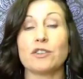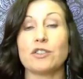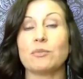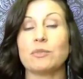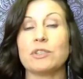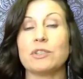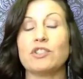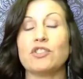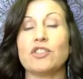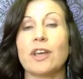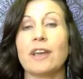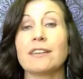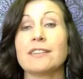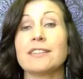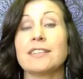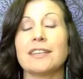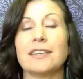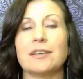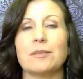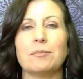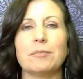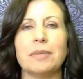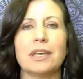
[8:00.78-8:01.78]
to reject
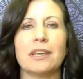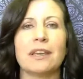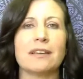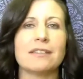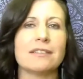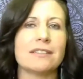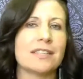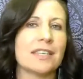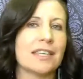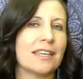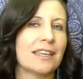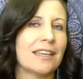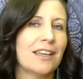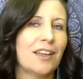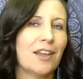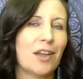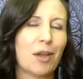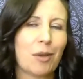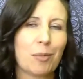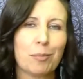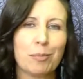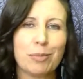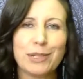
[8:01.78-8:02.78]
him because he
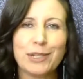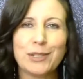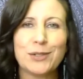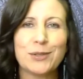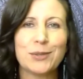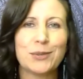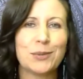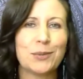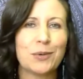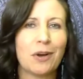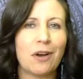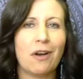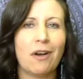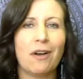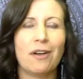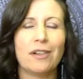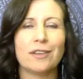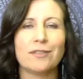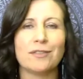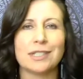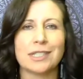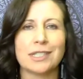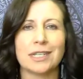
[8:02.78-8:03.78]
blew
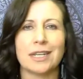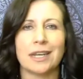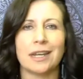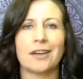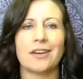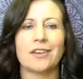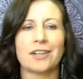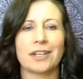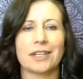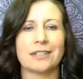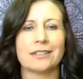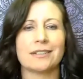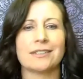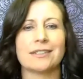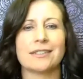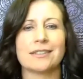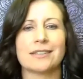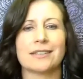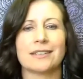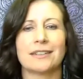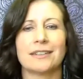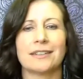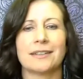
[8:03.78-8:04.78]
all of his
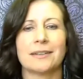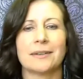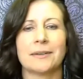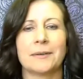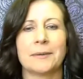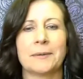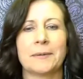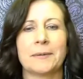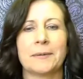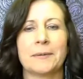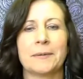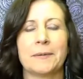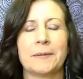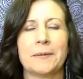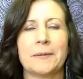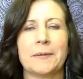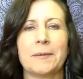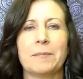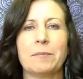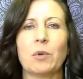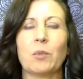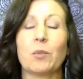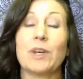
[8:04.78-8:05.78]
inheritance.
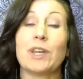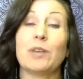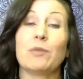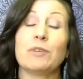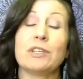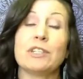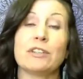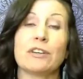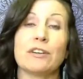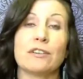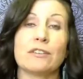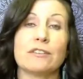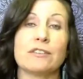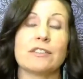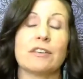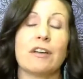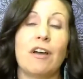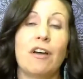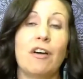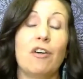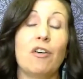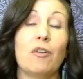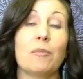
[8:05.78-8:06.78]
But when he returns
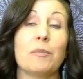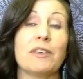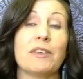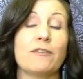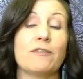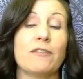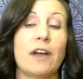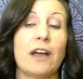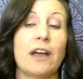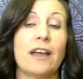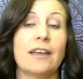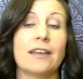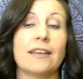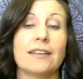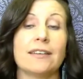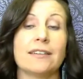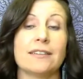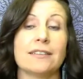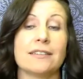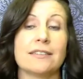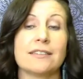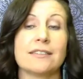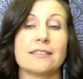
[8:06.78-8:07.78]
home, he
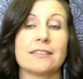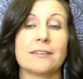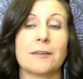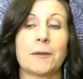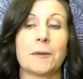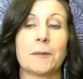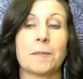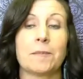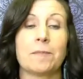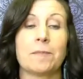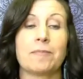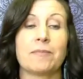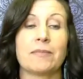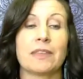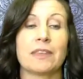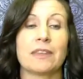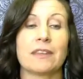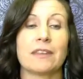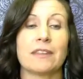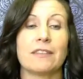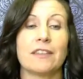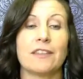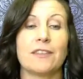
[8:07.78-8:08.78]
finds
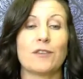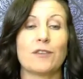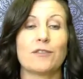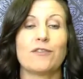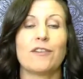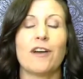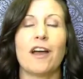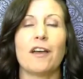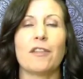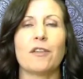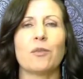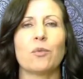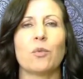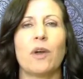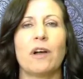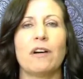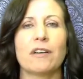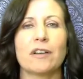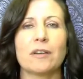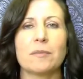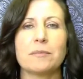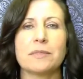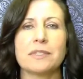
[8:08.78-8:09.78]
that the father
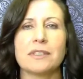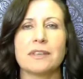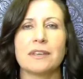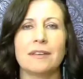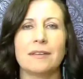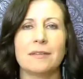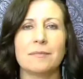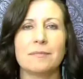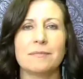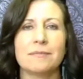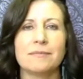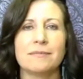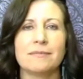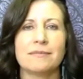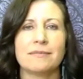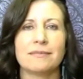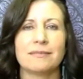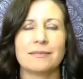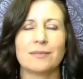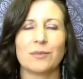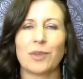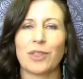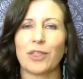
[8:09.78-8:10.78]
welcomes him
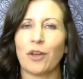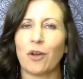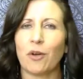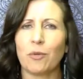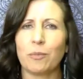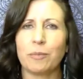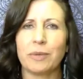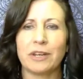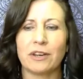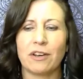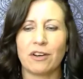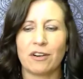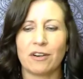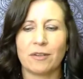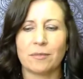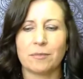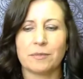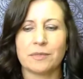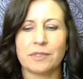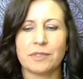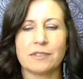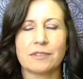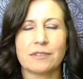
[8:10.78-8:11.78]
with open
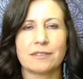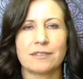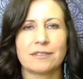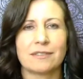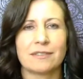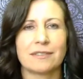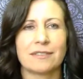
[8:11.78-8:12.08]
arms.